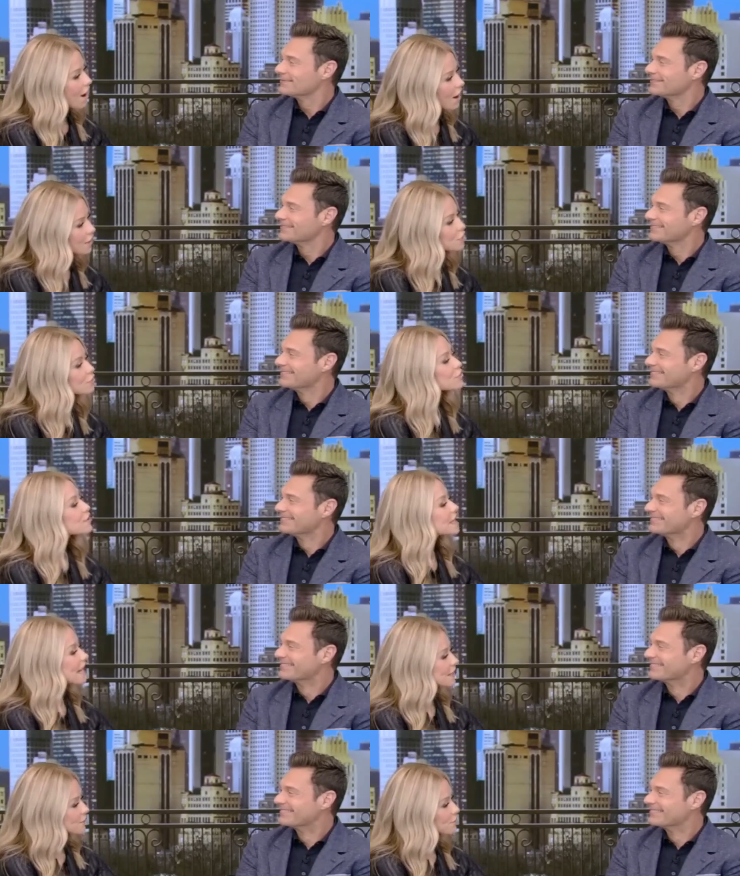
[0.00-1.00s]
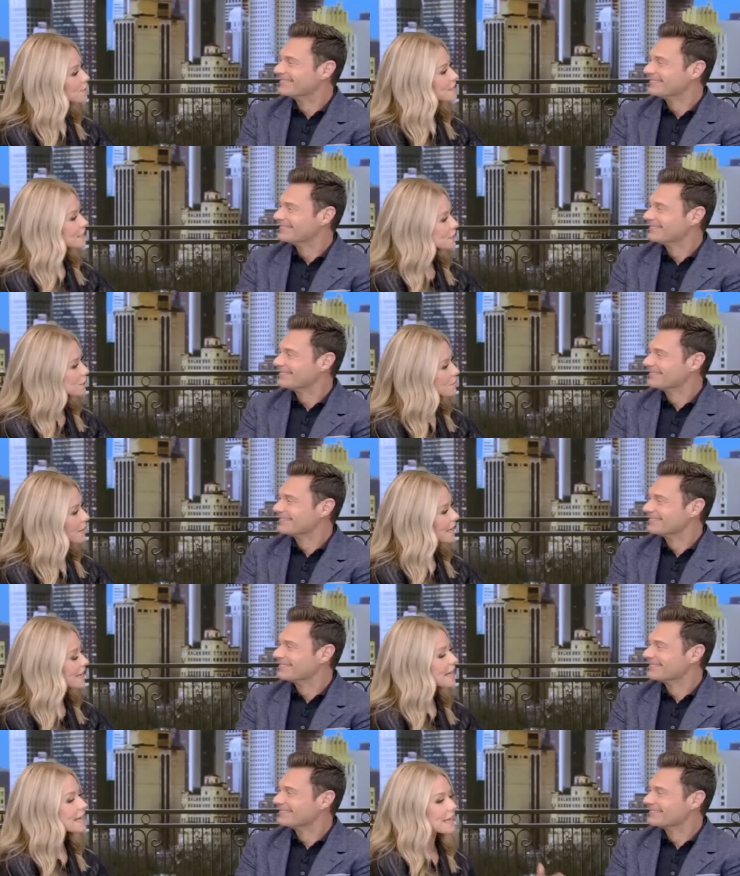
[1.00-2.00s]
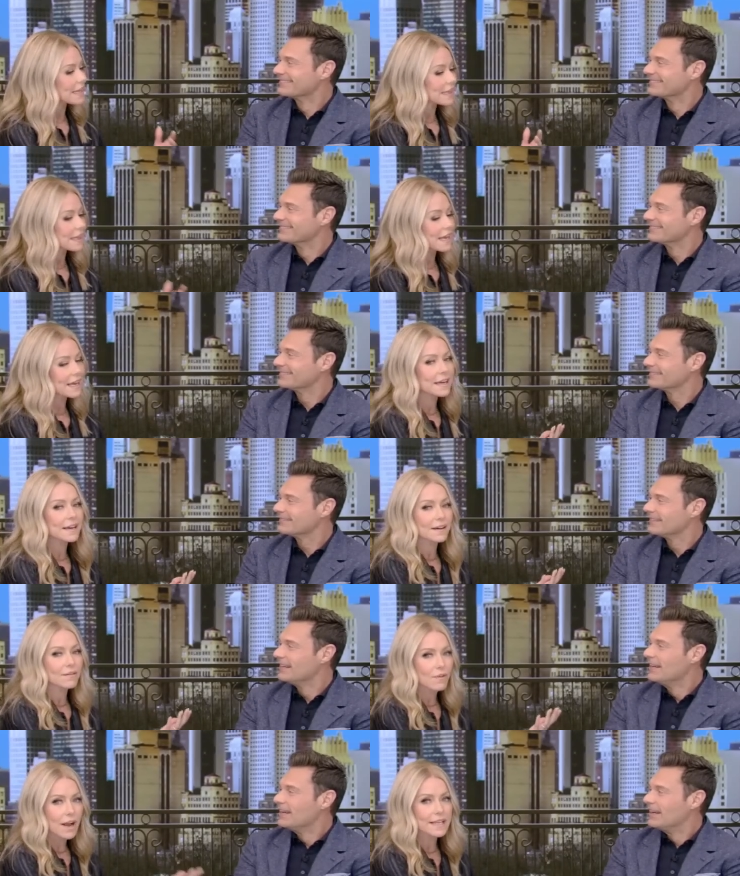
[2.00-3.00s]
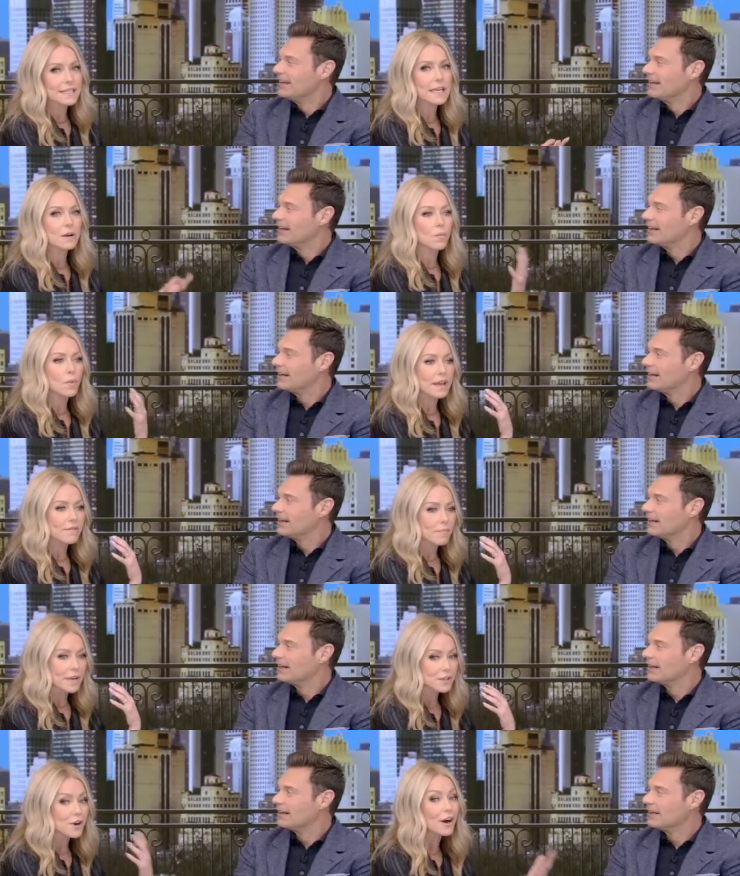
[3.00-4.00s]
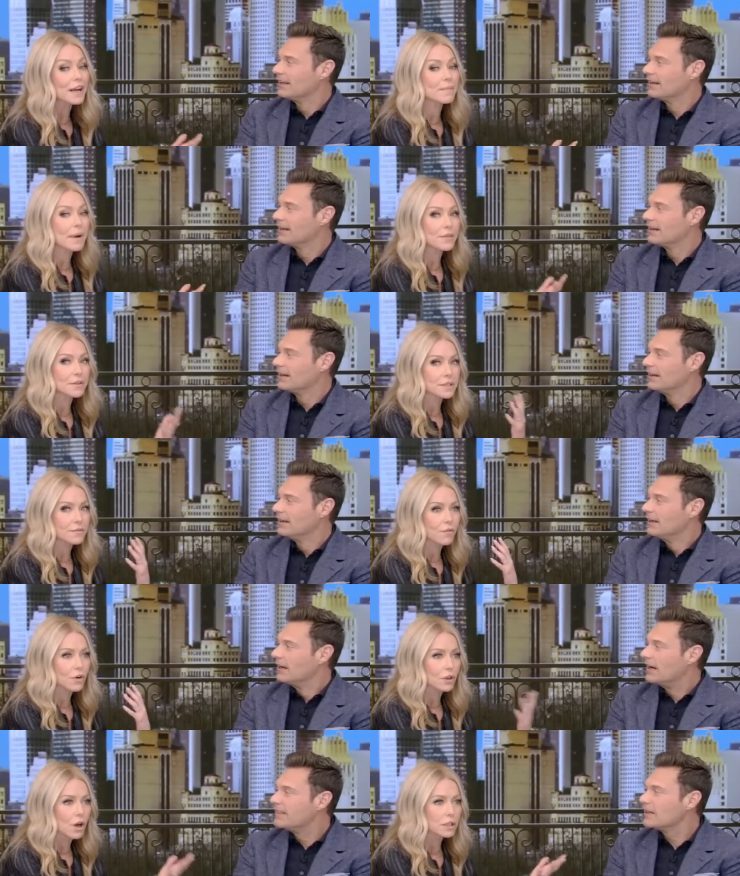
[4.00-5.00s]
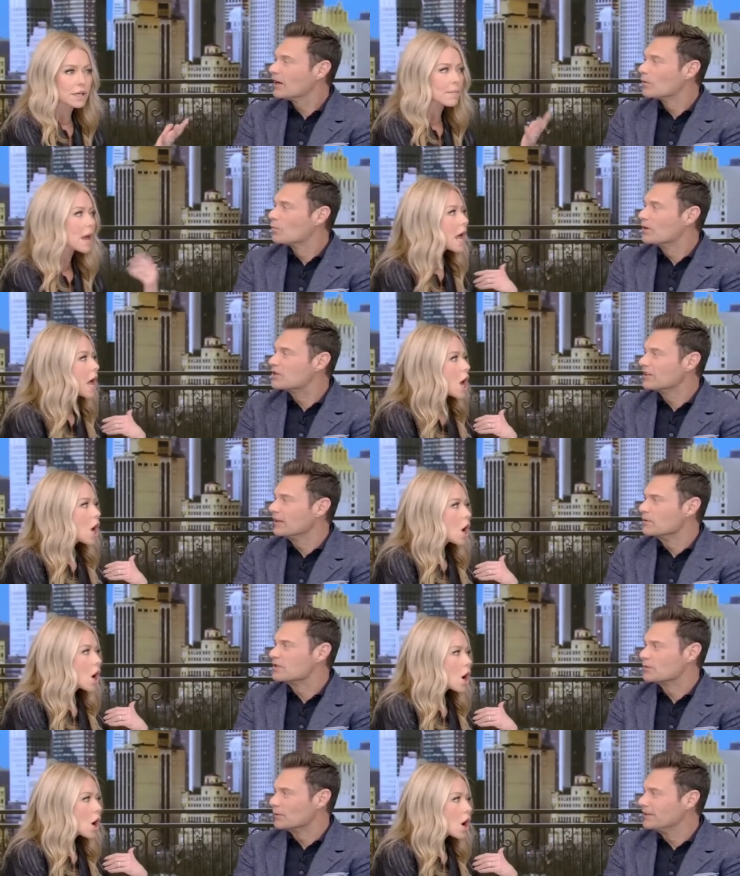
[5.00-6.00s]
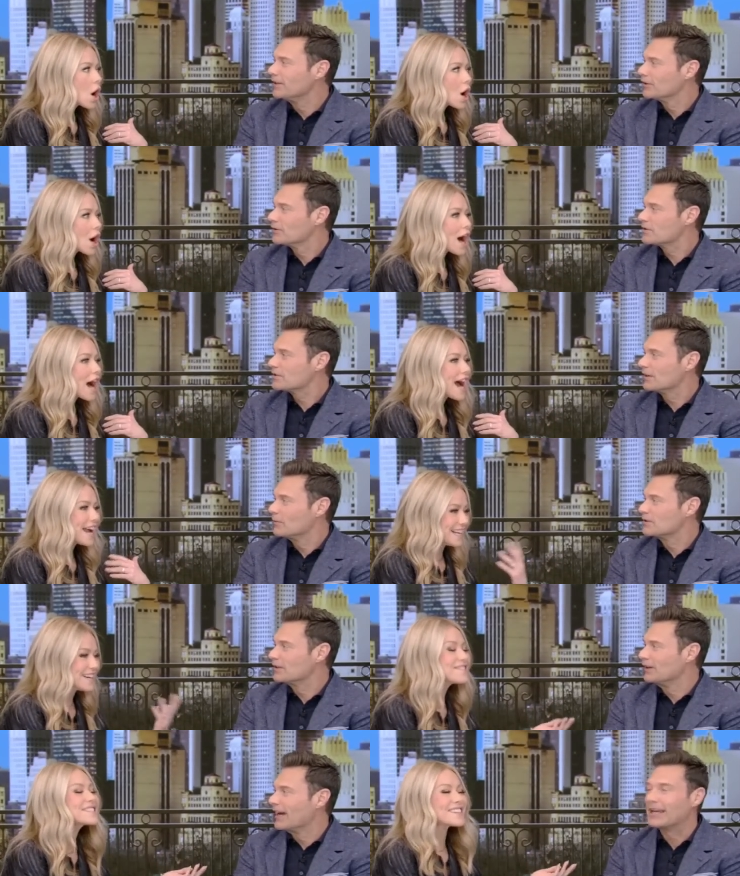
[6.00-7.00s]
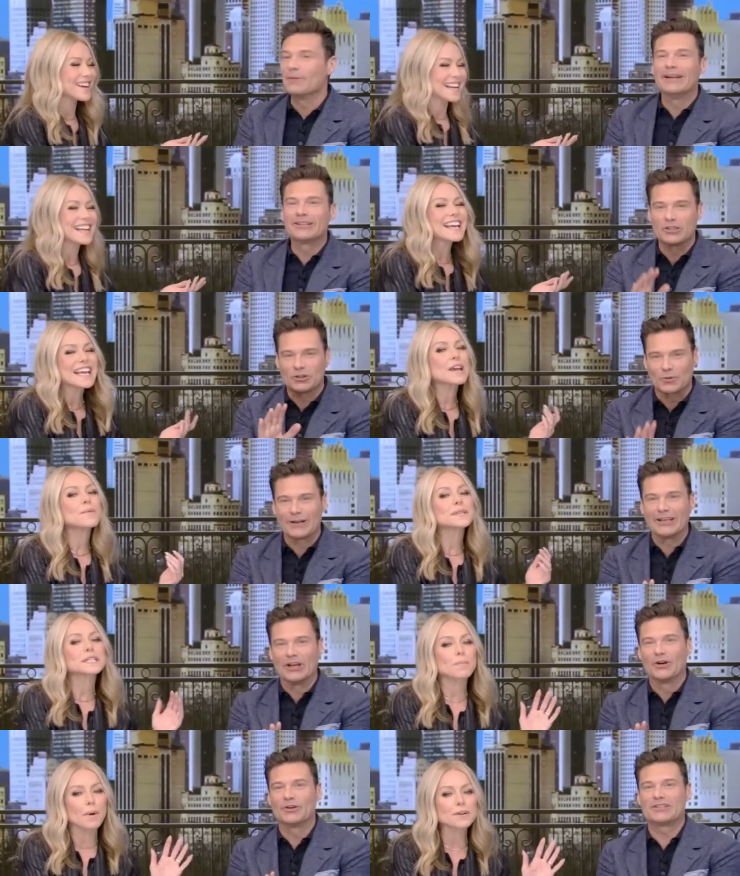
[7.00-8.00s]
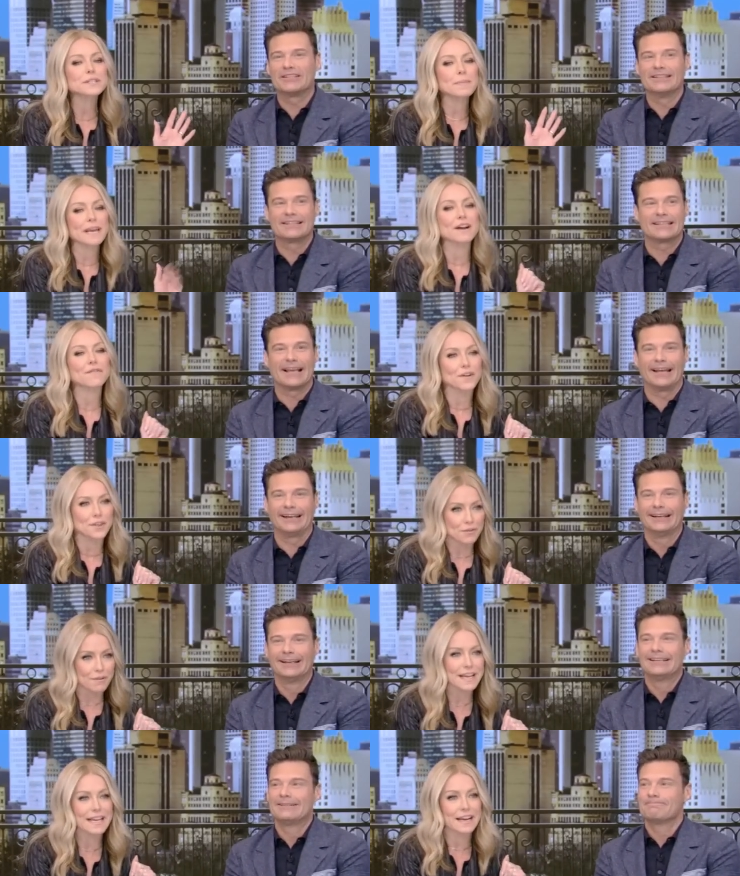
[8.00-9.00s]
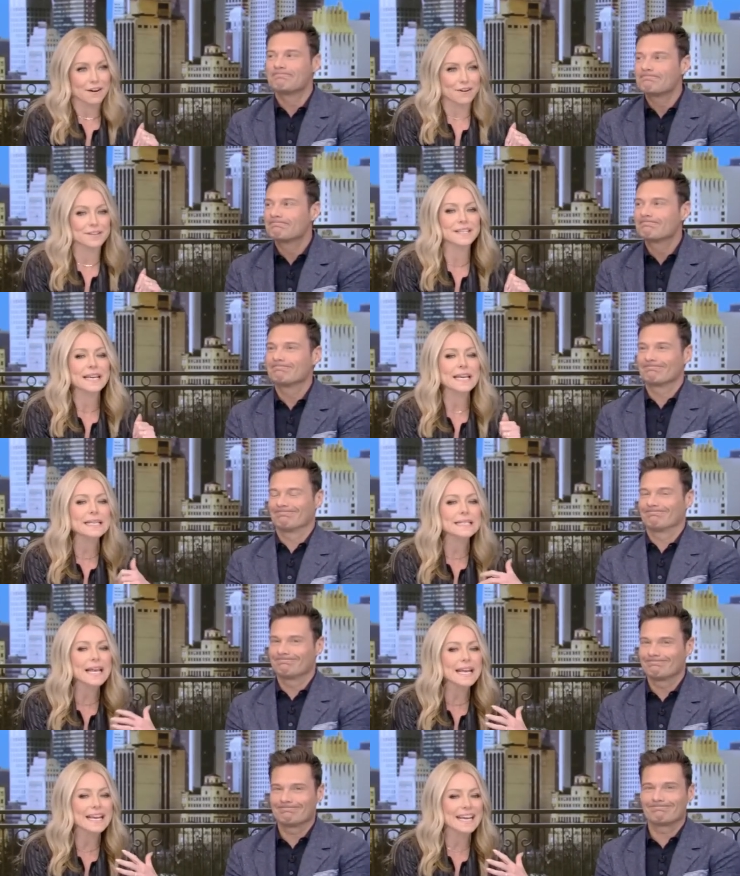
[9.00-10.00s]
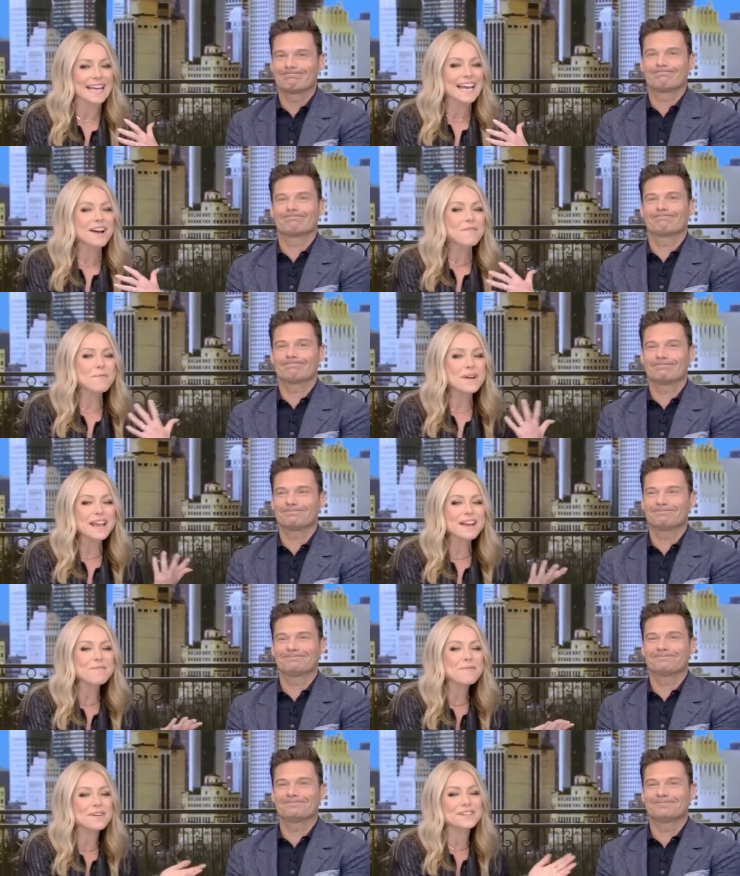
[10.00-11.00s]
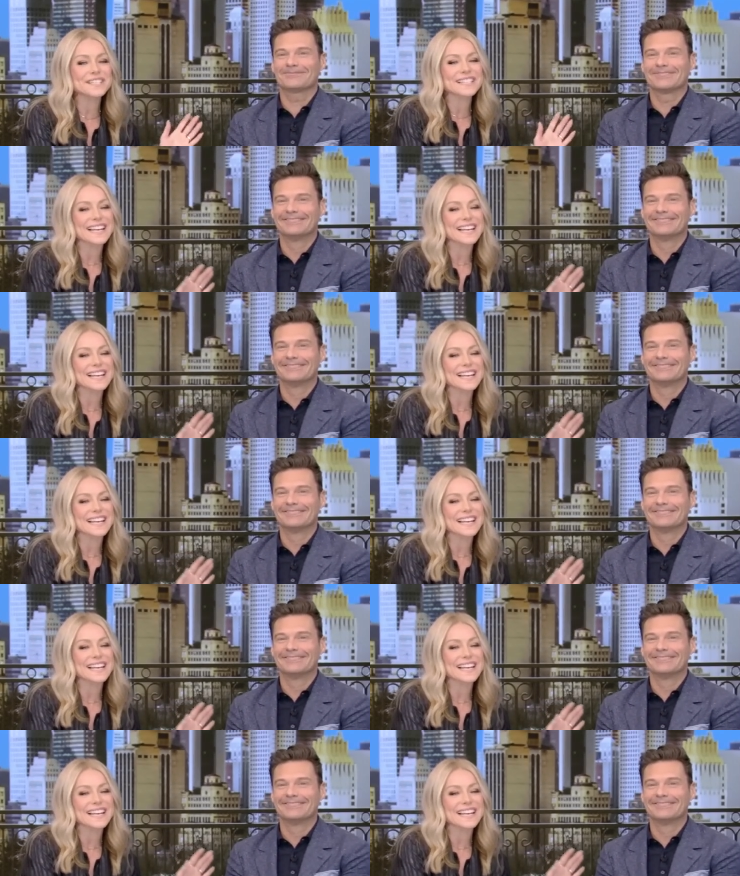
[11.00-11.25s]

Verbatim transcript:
Speaker 1: understand your decision making. And like Ryan said, we have been talking about this for a long time.
Speaker 2: originally it was three years. I, gonna, I committed to three years. He was supposed to be here said... for
Speaker 1: three years. He's like, we, we're just